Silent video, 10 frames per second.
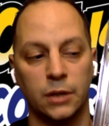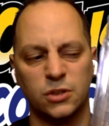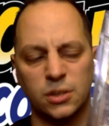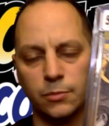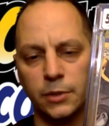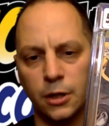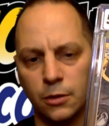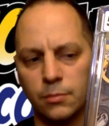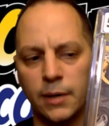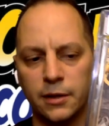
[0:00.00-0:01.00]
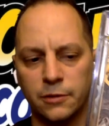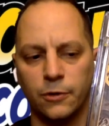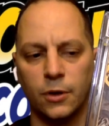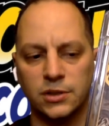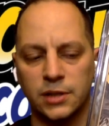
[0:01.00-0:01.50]
There's some, you know, minor
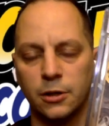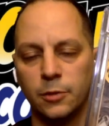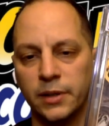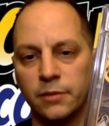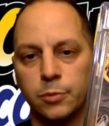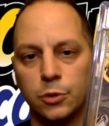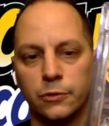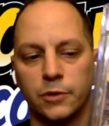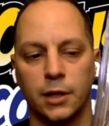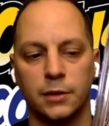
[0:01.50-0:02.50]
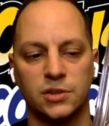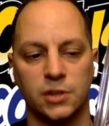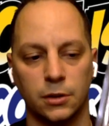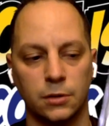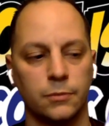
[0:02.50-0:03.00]
flaws that could be improved on
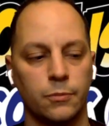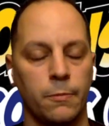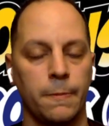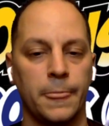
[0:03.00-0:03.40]
still.